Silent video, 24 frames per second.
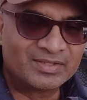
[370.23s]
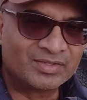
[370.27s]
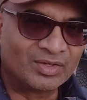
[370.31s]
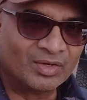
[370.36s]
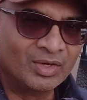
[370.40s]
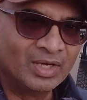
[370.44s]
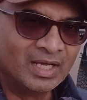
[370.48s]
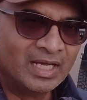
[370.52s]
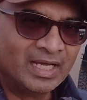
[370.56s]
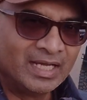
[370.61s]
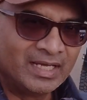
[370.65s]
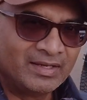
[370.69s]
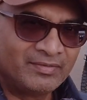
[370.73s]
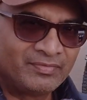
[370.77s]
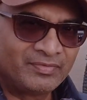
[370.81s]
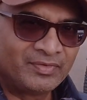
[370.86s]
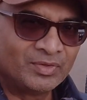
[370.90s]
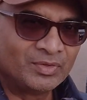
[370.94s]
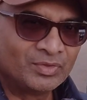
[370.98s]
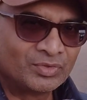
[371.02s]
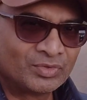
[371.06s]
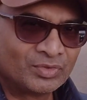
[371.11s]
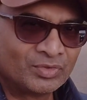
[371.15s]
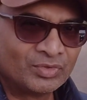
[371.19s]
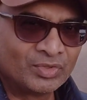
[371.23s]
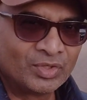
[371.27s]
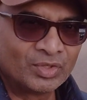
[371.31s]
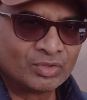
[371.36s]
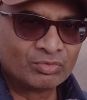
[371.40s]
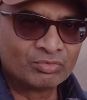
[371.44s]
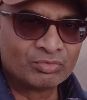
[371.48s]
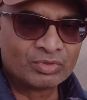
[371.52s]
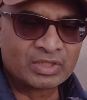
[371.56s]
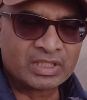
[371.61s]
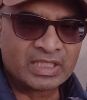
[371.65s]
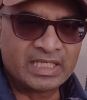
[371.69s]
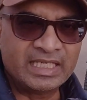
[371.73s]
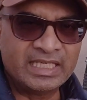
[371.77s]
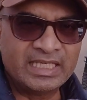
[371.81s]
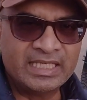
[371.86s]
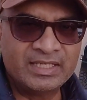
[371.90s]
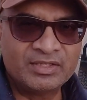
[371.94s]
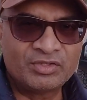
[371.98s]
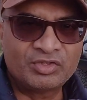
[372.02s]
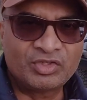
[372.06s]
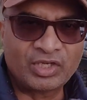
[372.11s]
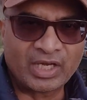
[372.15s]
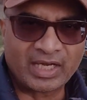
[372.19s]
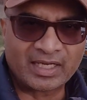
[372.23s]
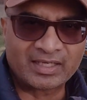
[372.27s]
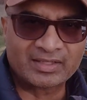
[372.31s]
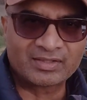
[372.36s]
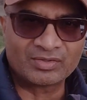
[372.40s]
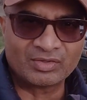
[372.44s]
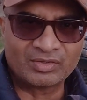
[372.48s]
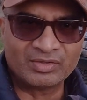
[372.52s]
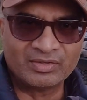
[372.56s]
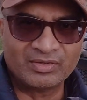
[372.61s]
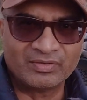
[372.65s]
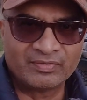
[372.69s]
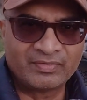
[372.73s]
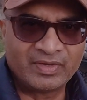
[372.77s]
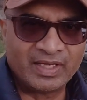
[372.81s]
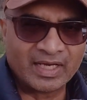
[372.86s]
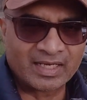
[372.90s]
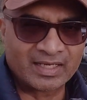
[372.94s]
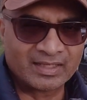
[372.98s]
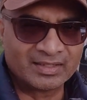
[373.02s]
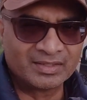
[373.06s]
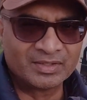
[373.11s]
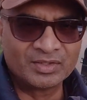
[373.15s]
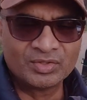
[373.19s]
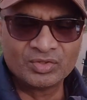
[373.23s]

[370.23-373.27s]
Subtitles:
So if you do your routine checks on your vehicle,